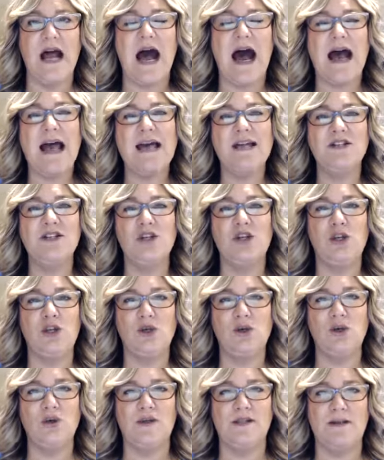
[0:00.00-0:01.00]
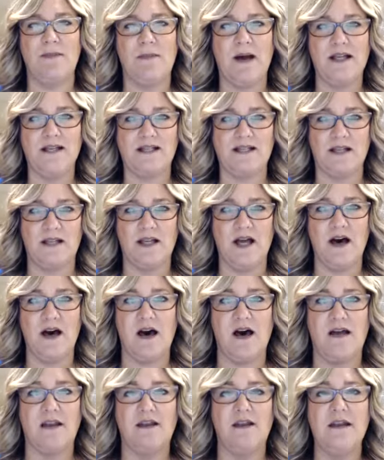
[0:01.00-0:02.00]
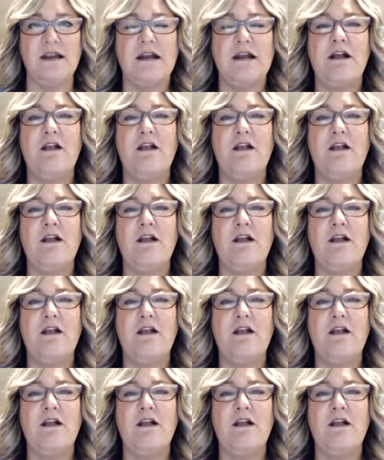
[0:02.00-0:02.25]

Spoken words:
I had to use in my salon